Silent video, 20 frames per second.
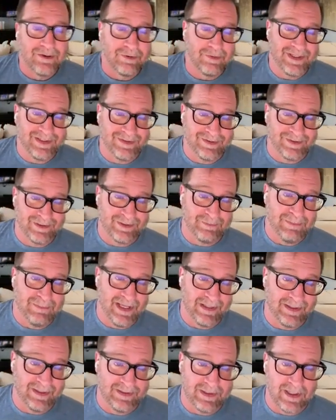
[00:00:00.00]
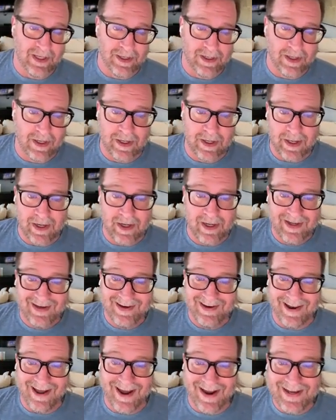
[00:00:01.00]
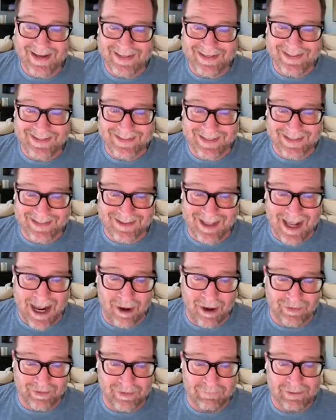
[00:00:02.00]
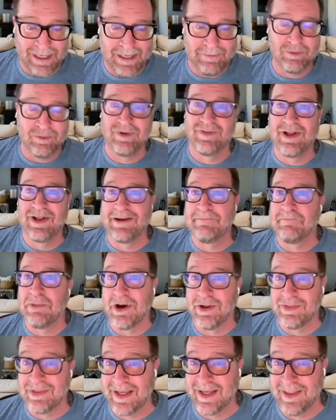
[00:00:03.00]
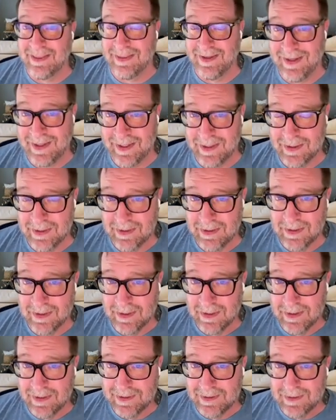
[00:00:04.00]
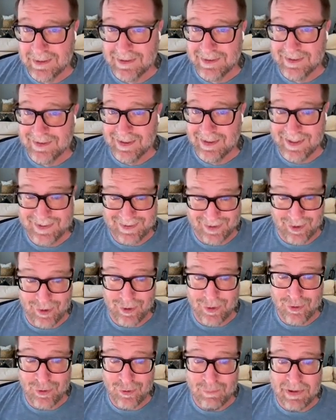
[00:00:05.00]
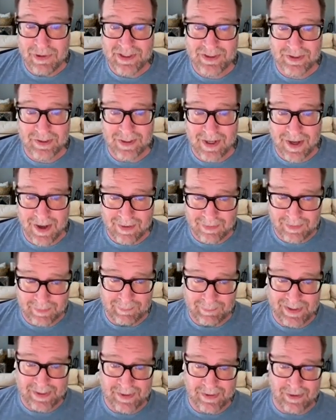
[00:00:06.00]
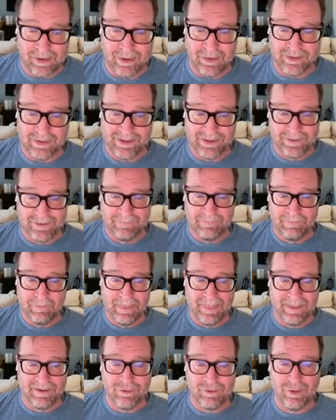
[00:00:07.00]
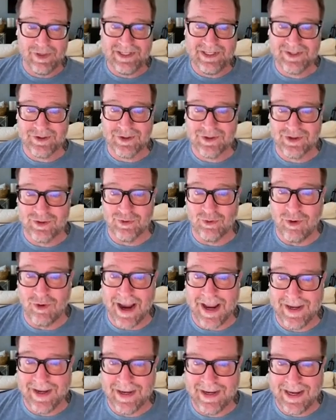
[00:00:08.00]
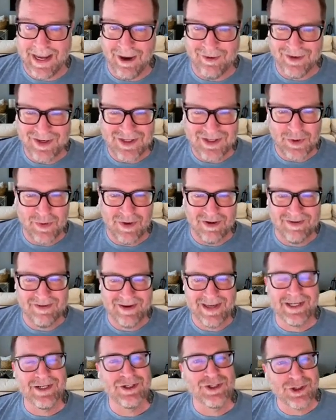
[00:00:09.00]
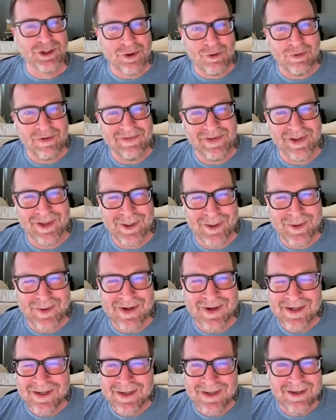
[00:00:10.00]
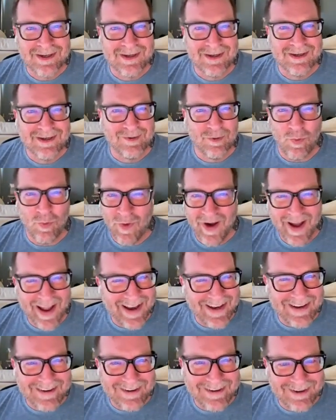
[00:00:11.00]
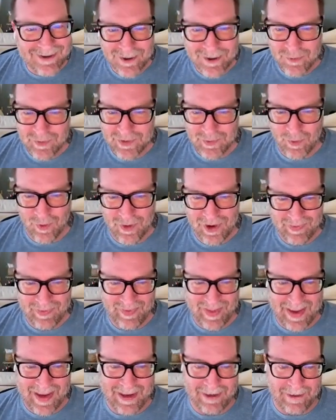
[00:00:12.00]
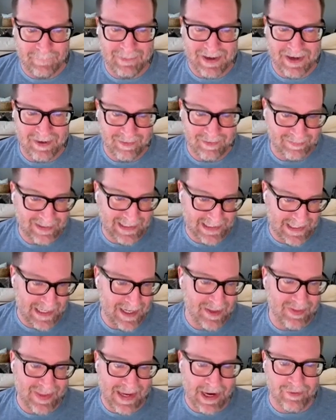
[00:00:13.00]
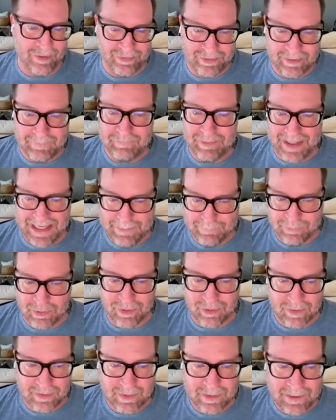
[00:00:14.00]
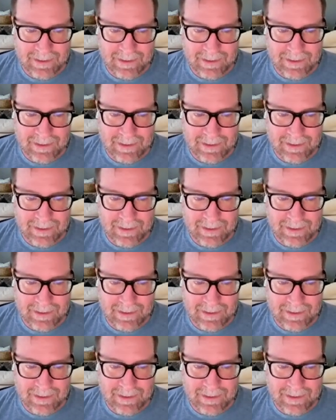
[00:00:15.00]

Research methods, yada, yada, yada. 96,000 people have done bought that thing. That's a whole bunch of dollar bills. Research writing, how to do a literature review? What? Who would want that? Apparently 10,000 people.